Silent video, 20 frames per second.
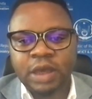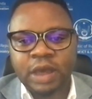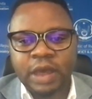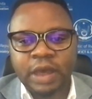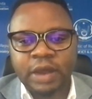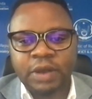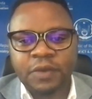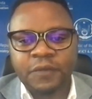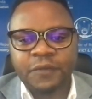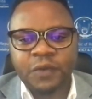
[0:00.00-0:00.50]

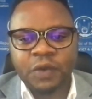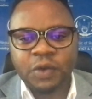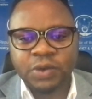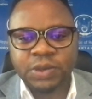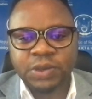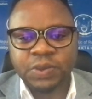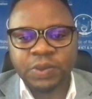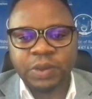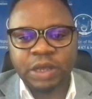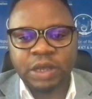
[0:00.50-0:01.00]
And of
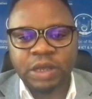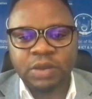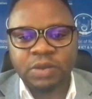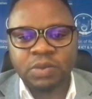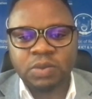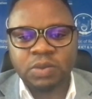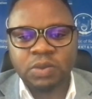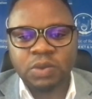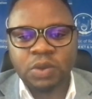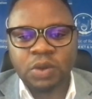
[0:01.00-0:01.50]
course, we
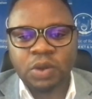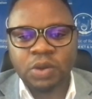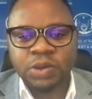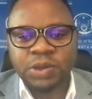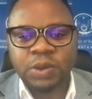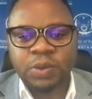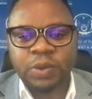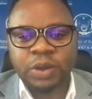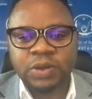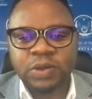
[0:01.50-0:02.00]

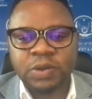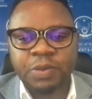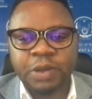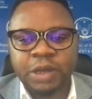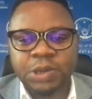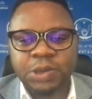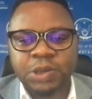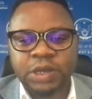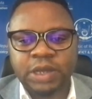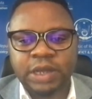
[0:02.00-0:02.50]
also want to
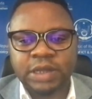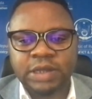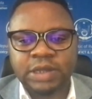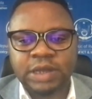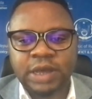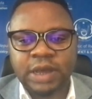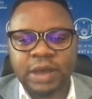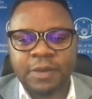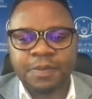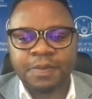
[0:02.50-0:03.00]
make sure
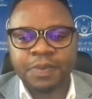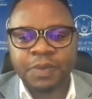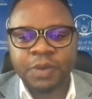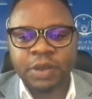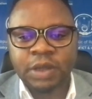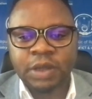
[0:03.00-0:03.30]
that